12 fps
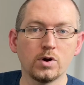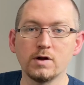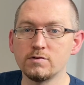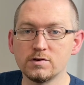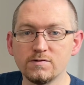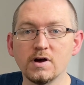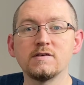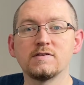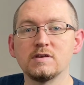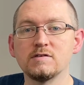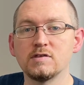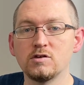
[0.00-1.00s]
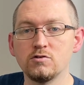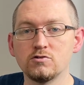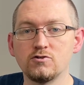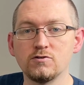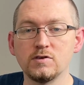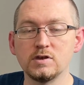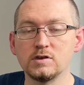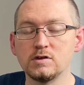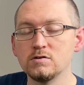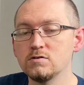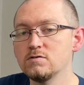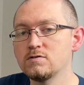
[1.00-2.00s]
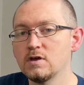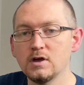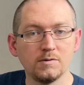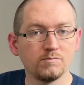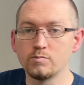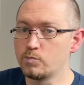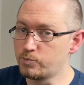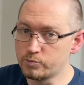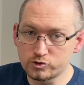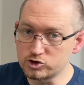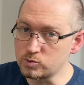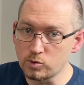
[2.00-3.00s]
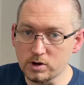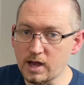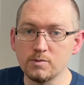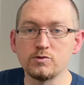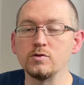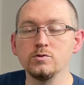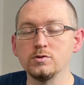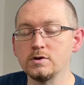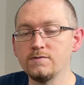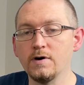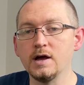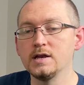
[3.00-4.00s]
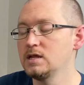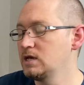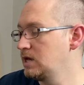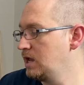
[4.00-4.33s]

whatever device it is that you're choosing to use should work absolutely fine.